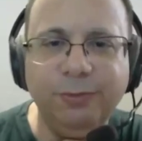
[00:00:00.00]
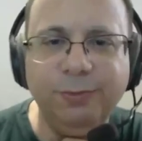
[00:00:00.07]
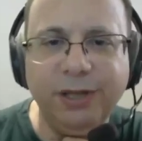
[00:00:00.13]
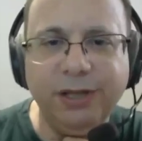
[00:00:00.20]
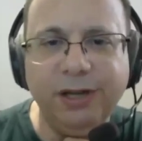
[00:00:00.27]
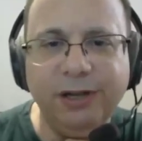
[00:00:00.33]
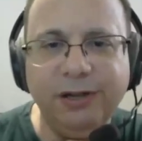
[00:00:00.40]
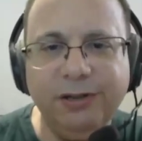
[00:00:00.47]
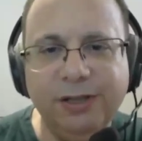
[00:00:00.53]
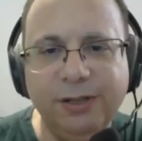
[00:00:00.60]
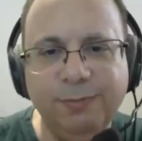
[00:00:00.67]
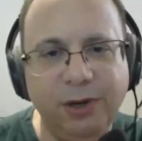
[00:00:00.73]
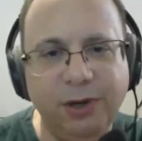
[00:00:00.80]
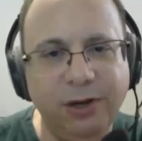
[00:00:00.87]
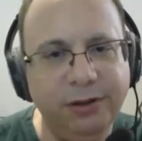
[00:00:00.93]
Picard,
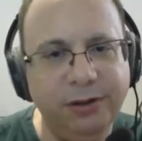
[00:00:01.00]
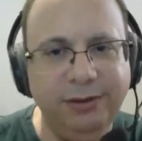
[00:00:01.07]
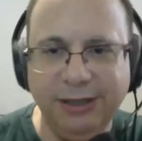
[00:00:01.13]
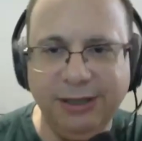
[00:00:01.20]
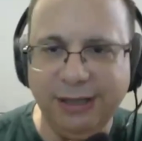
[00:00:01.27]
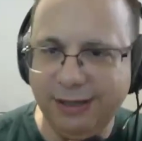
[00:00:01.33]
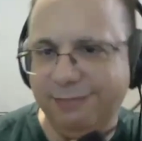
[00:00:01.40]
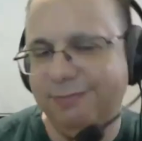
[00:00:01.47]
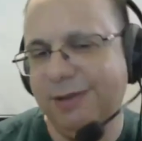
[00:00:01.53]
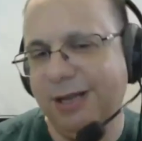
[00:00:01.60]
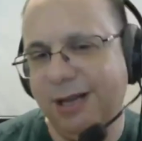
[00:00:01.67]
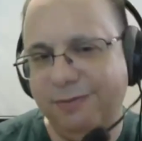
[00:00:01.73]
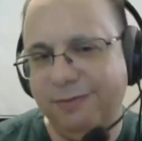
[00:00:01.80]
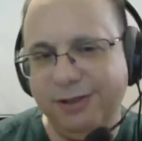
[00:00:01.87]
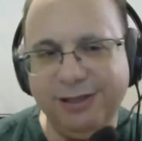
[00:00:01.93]
Spock,
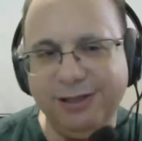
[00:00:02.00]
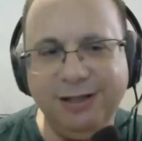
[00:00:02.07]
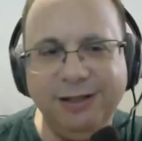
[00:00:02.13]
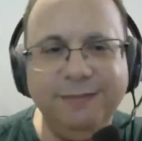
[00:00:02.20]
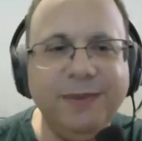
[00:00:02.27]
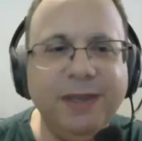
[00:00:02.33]
obviously.